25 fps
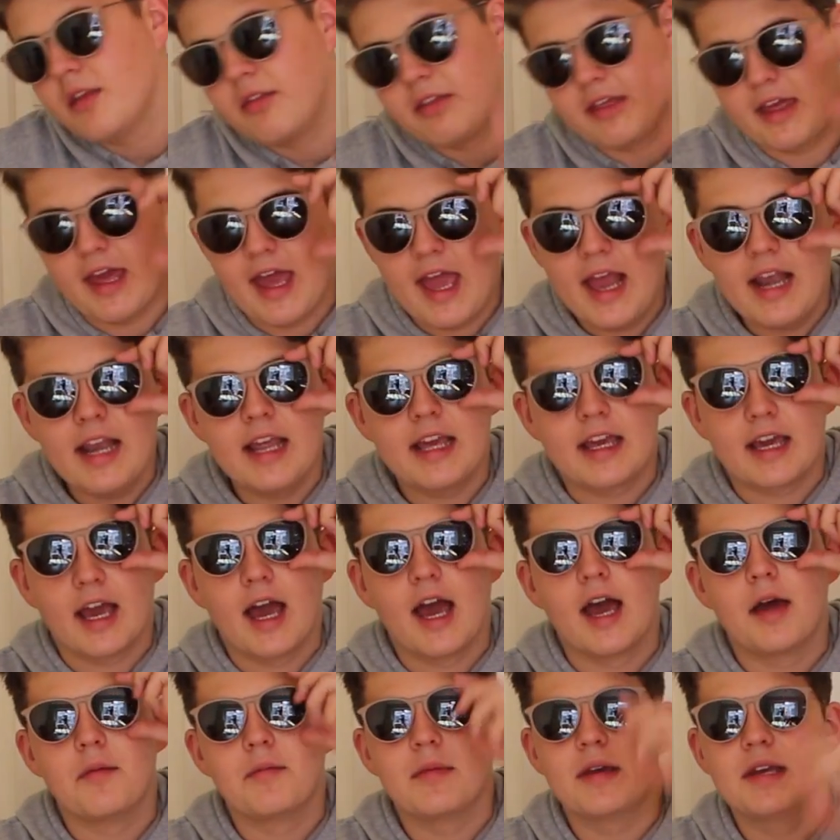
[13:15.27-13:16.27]
The Ellie
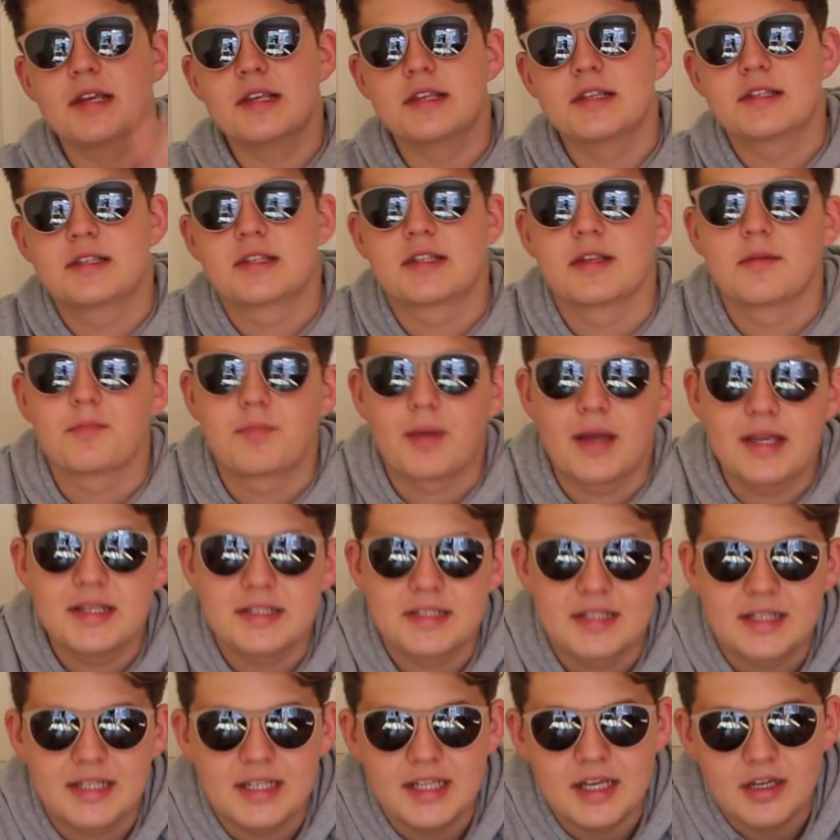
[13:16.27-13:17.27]
cam is
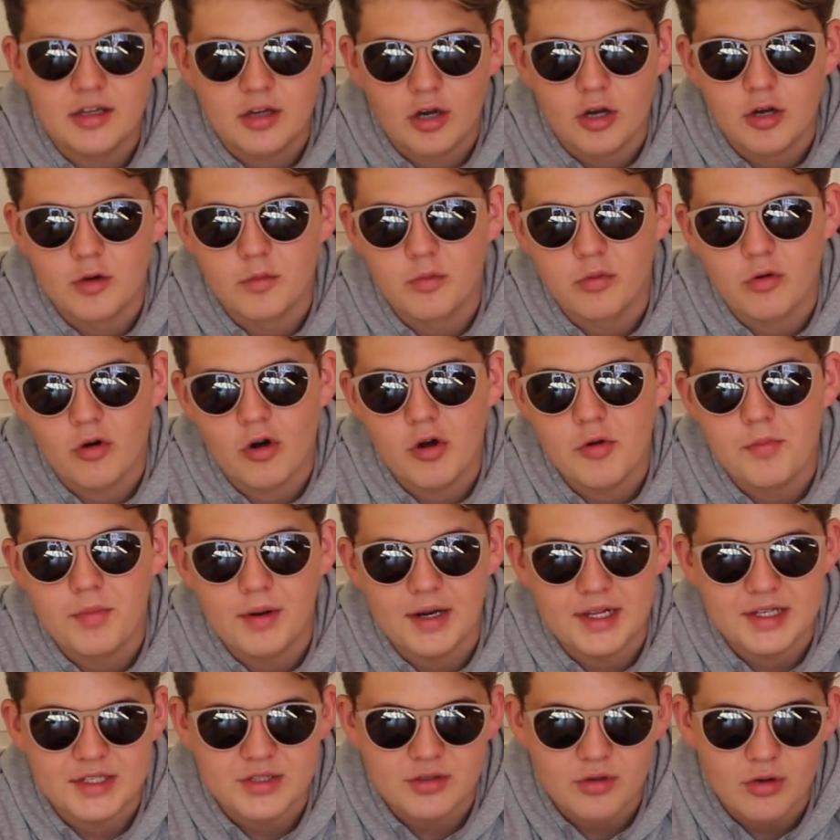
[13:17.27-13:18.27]
basically a GoPro,
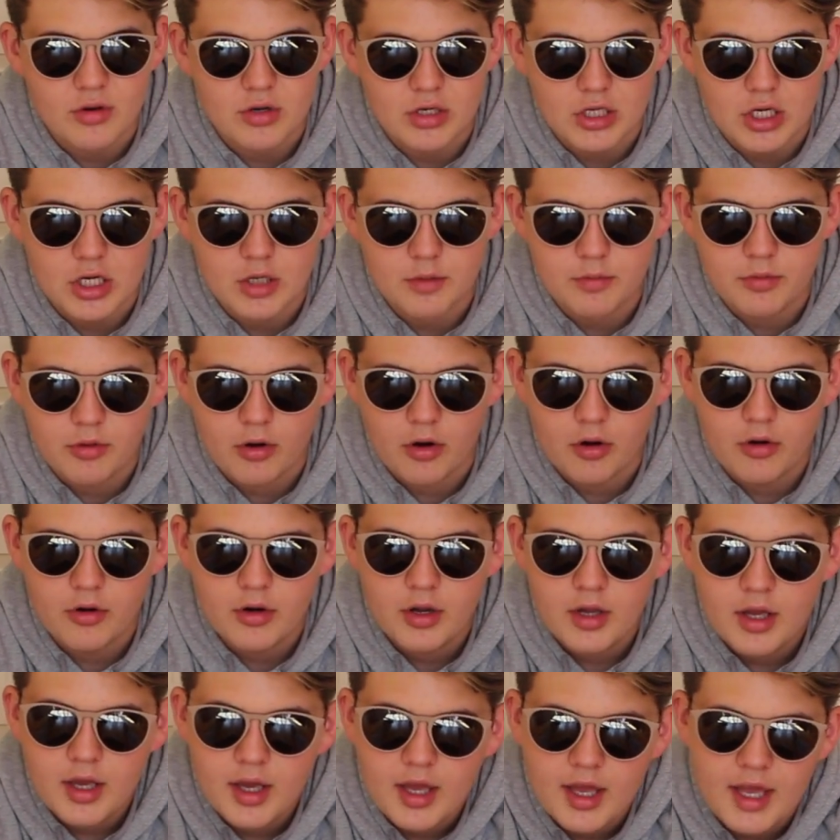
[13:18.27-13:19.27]
but it's not a GoPro.
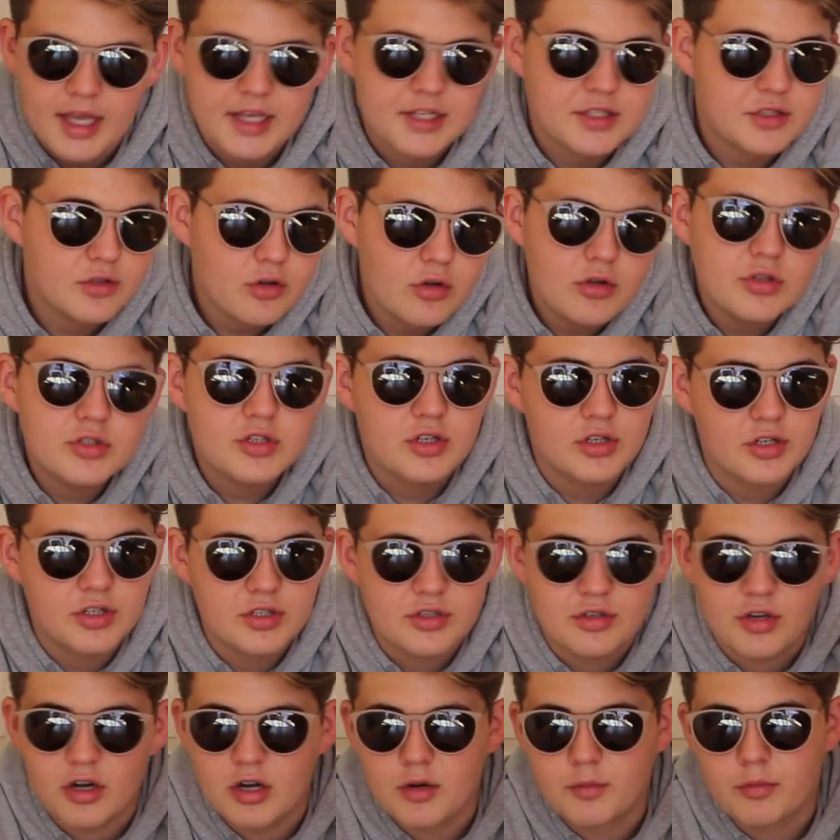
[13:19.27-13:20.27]
It's not as good
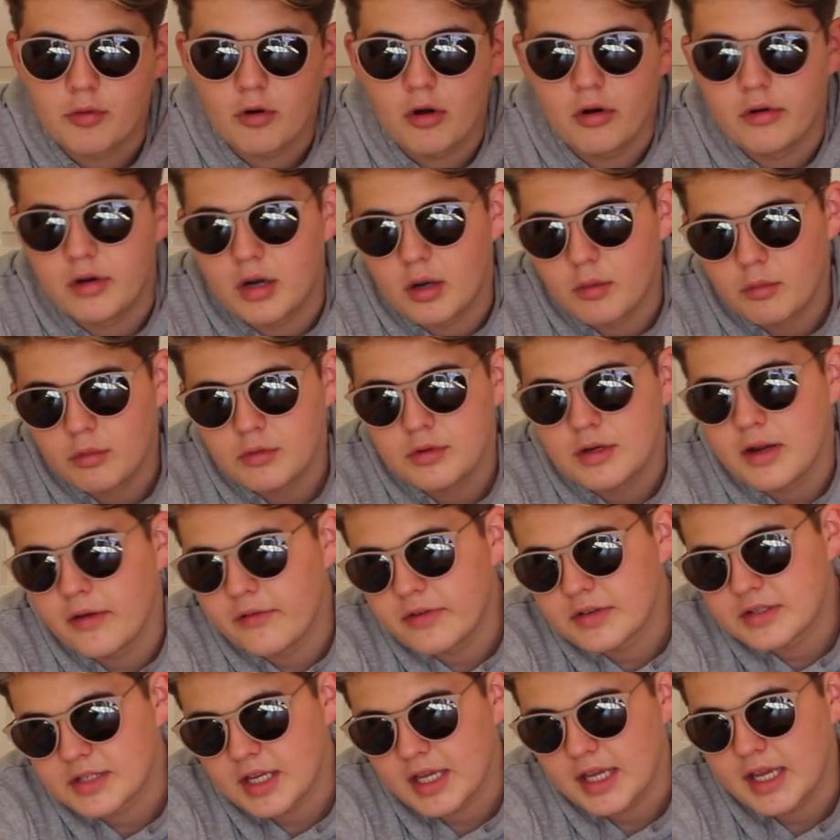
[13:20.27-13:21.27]
as GoPro, and I will
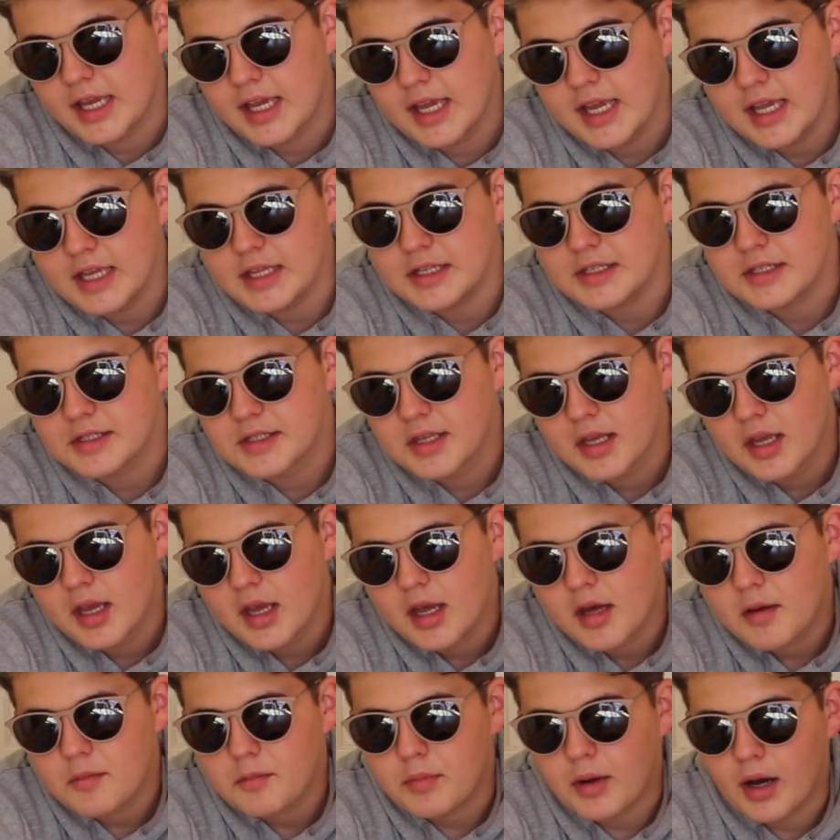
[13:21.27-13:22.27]
never say it is,
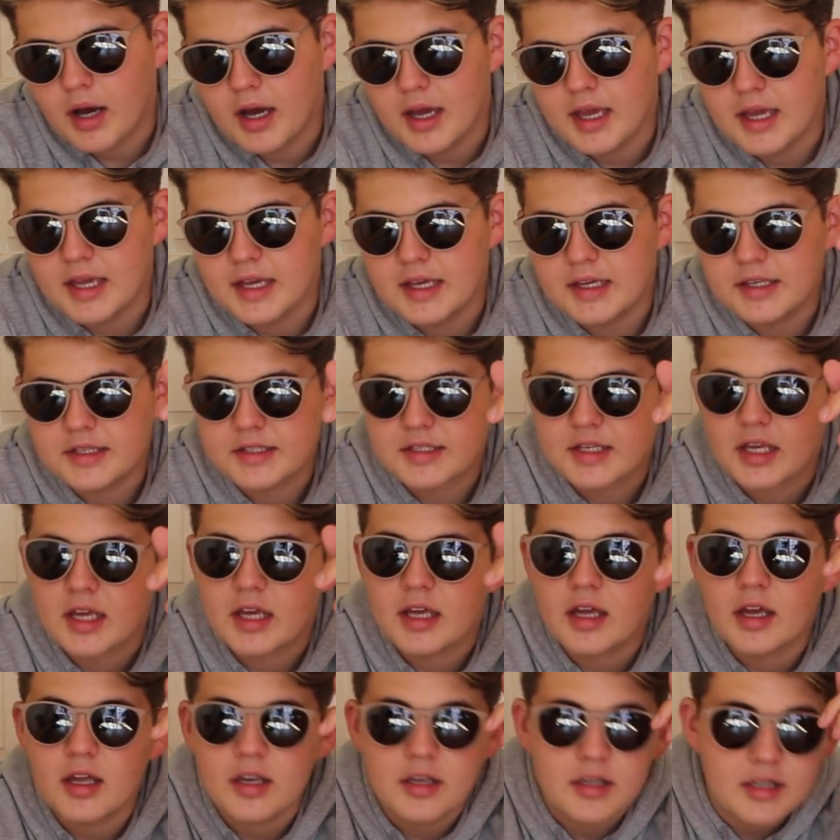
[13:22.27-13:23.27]
but it is
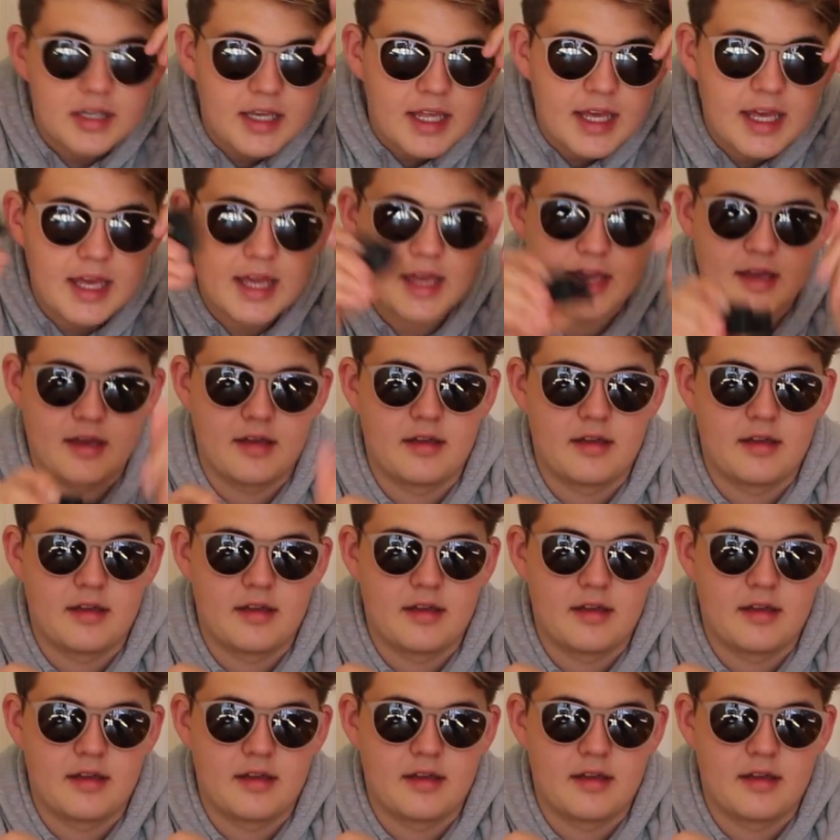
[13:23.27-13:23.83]
near.